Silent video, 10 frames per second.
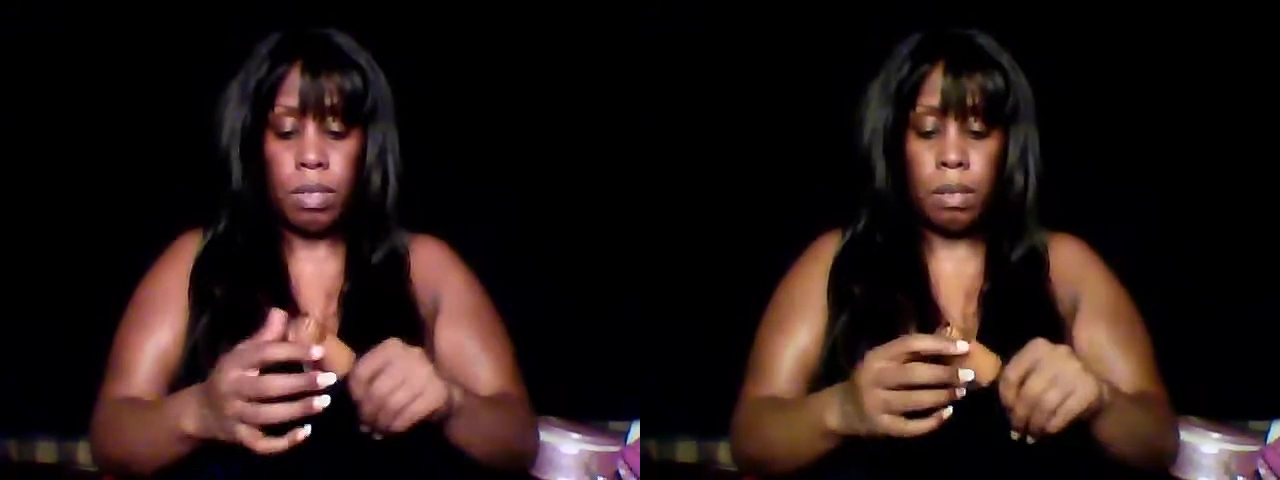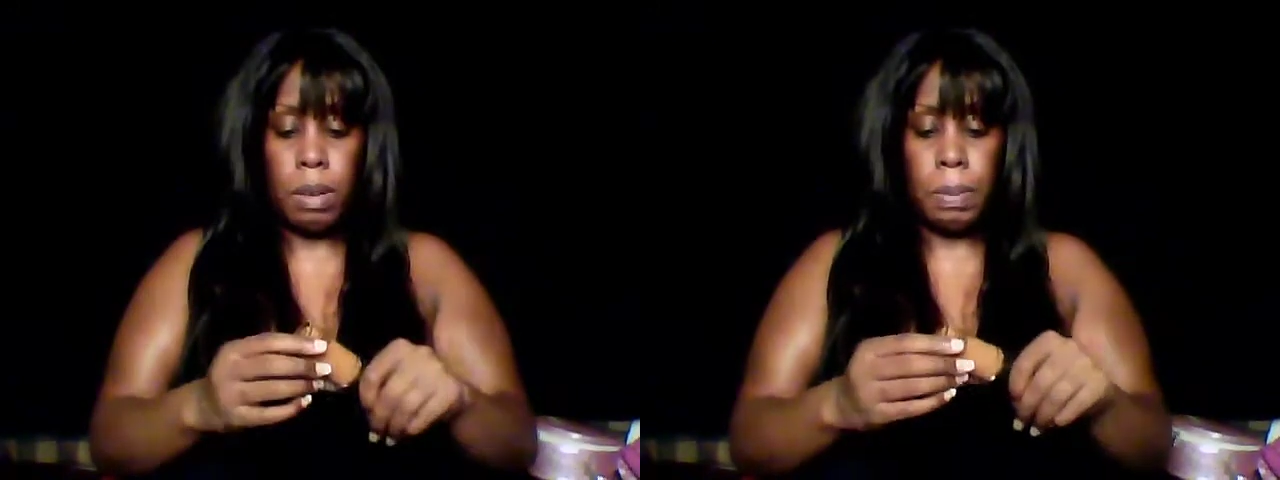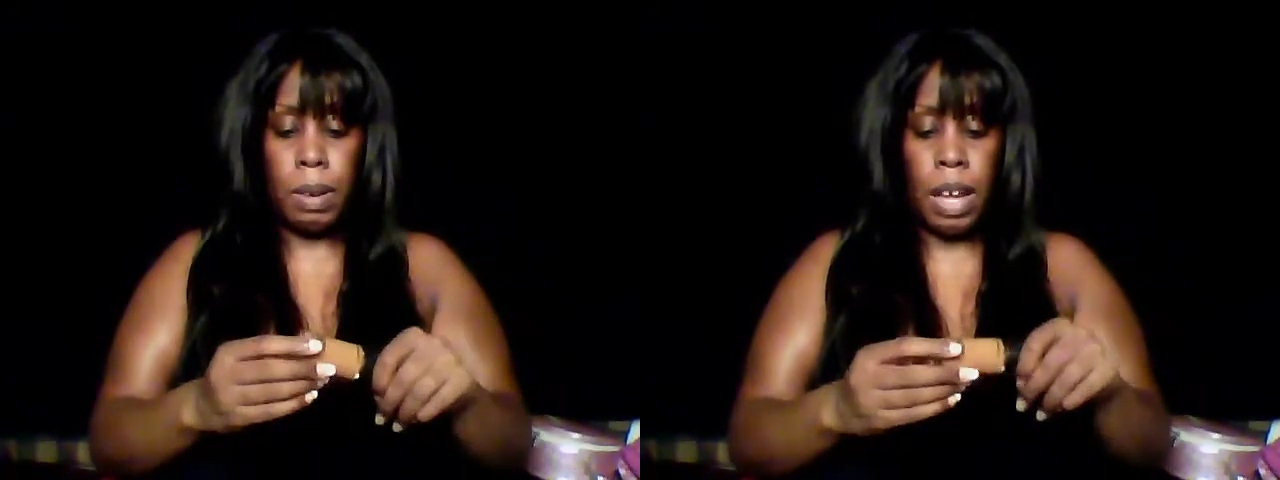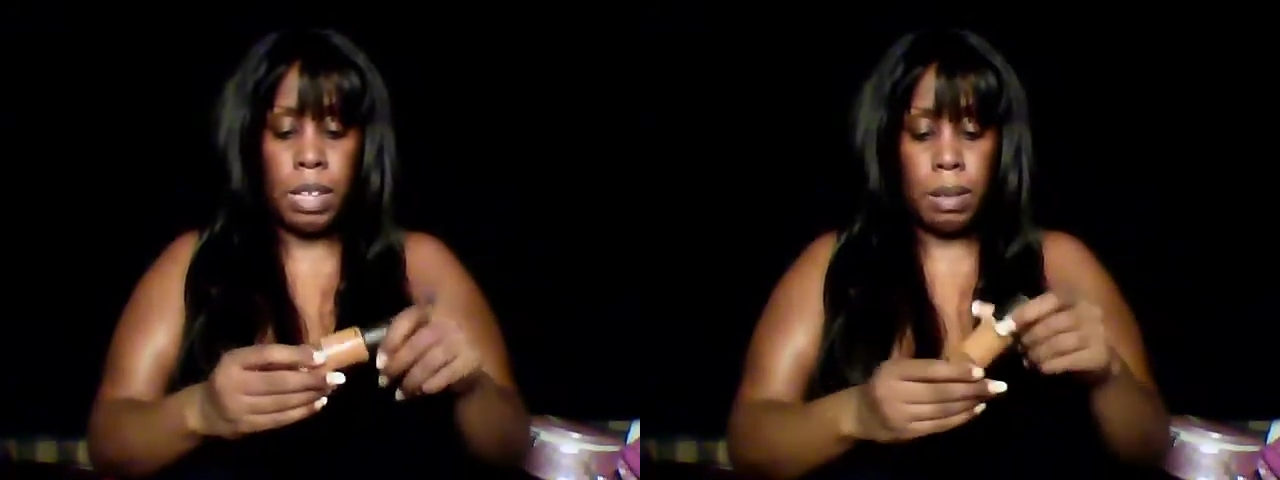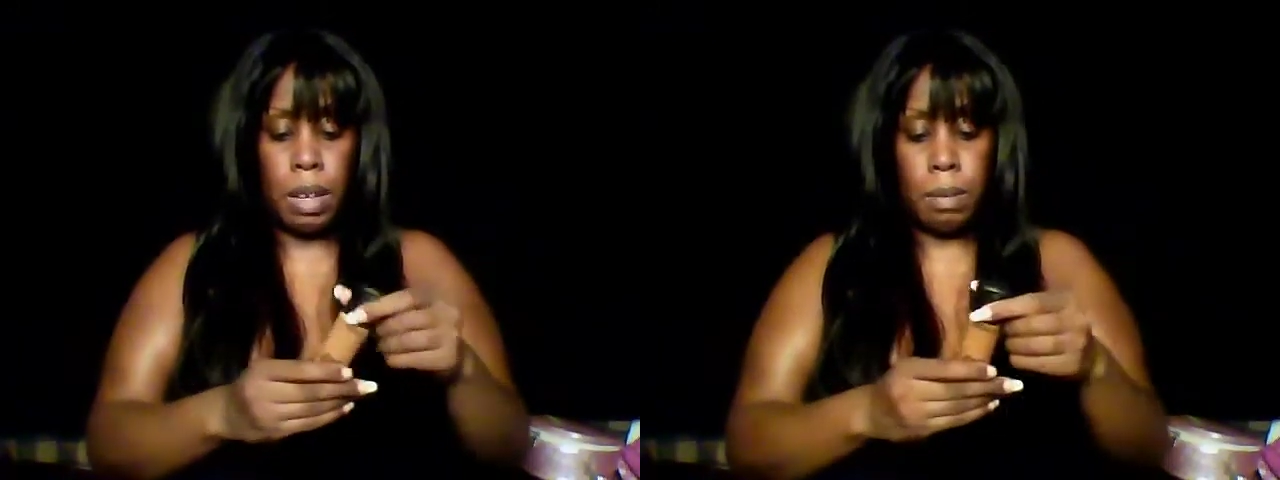People
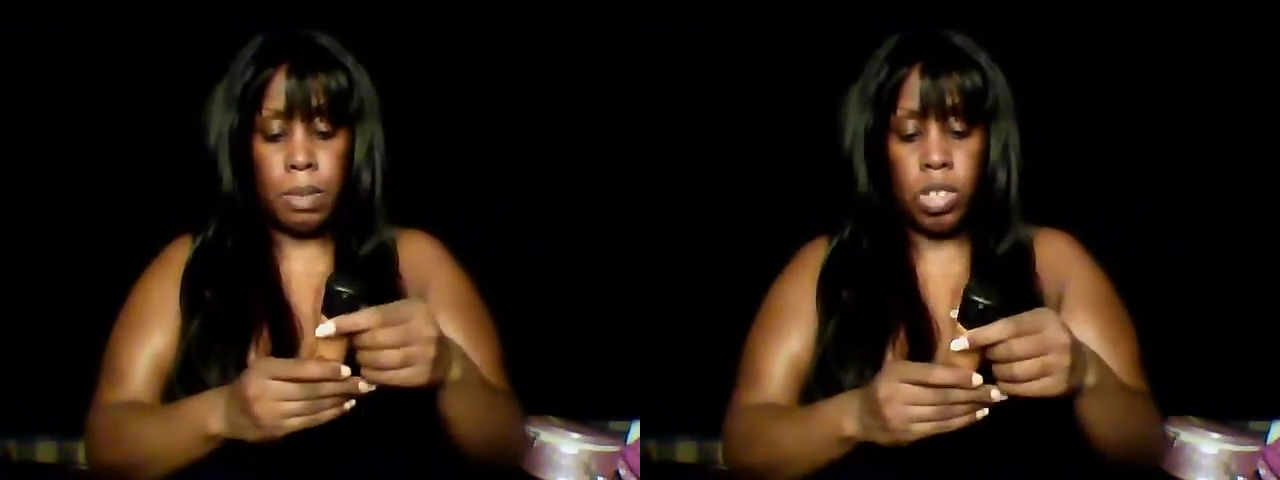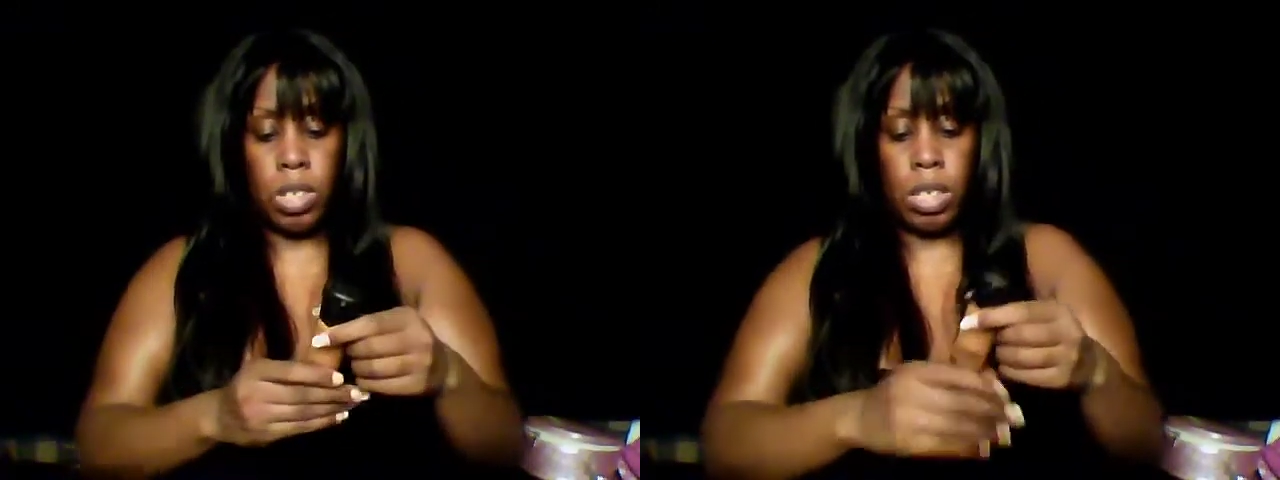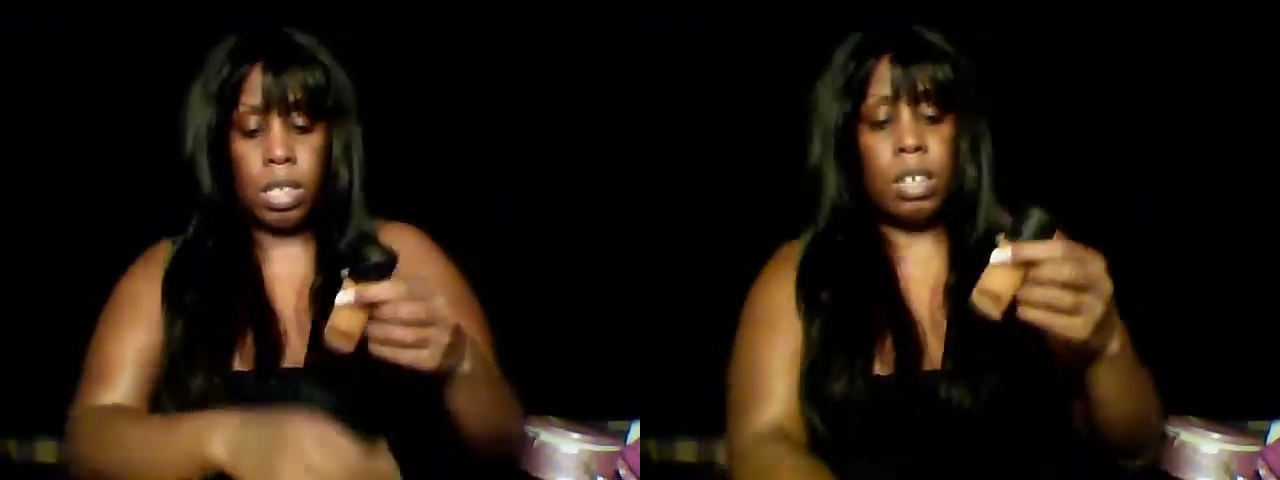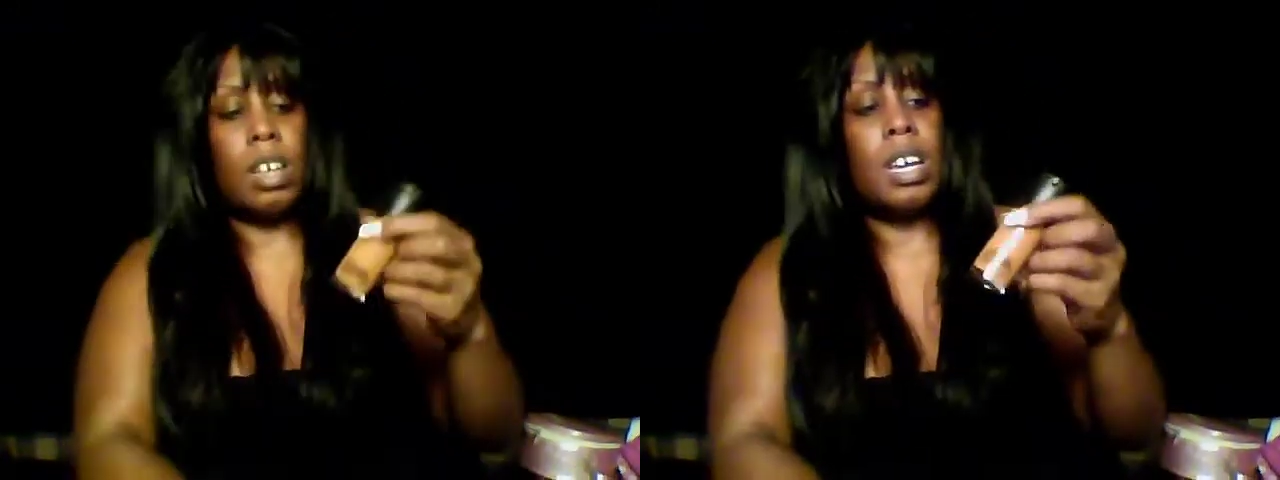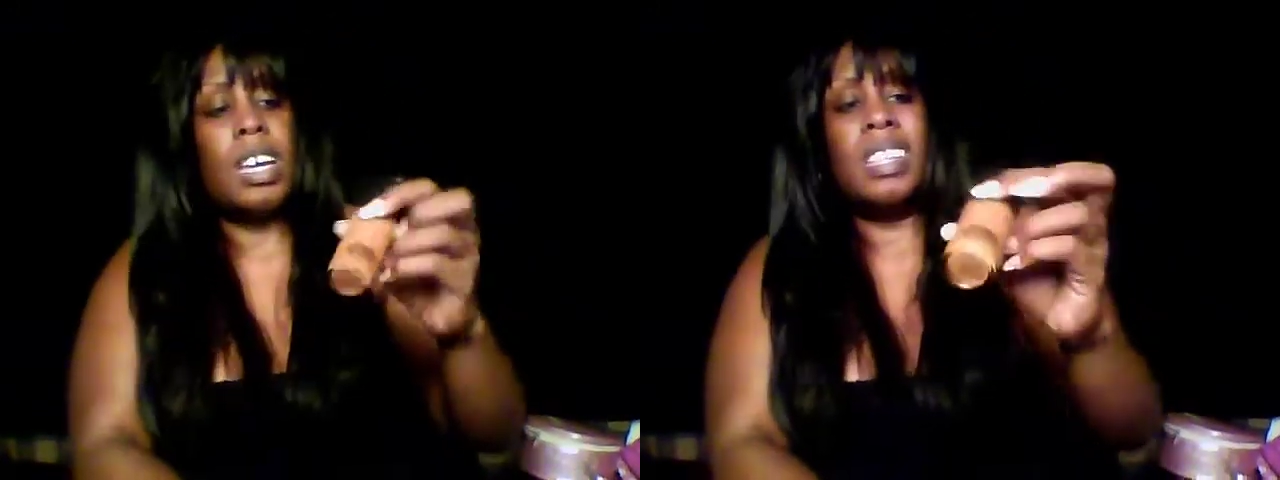ask me how much this is.
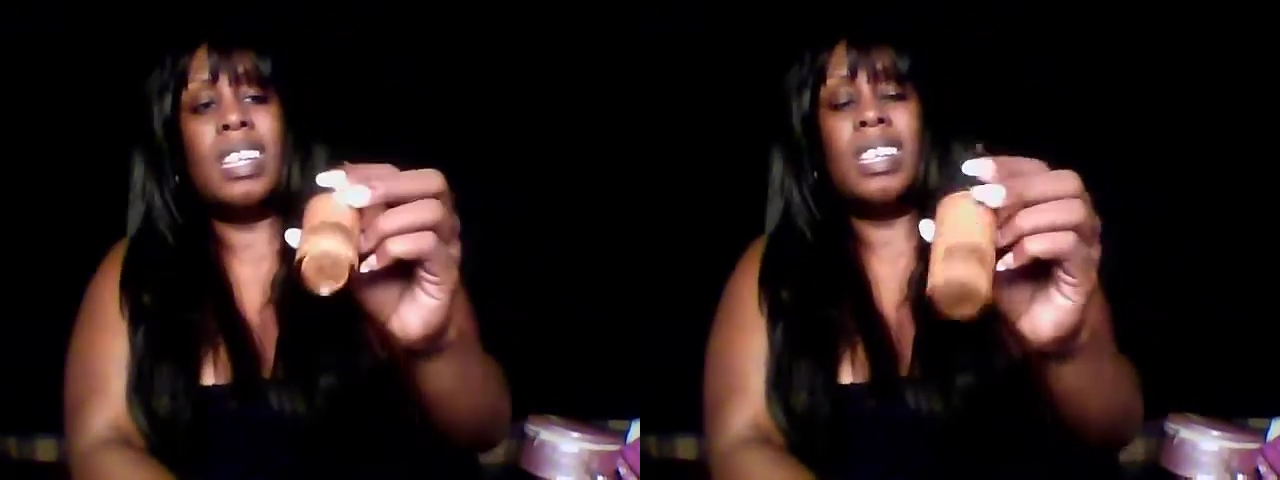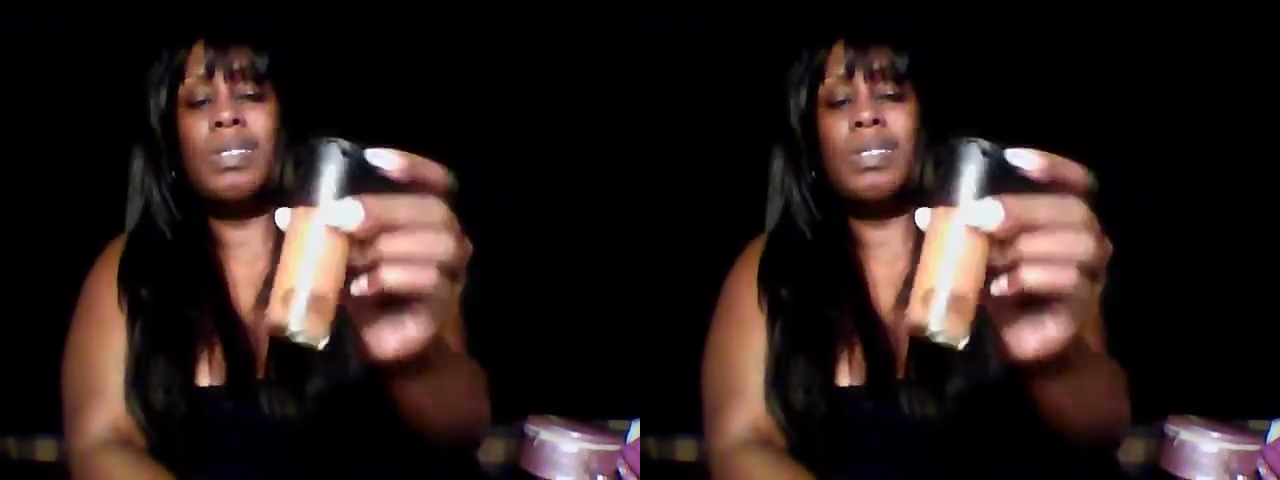These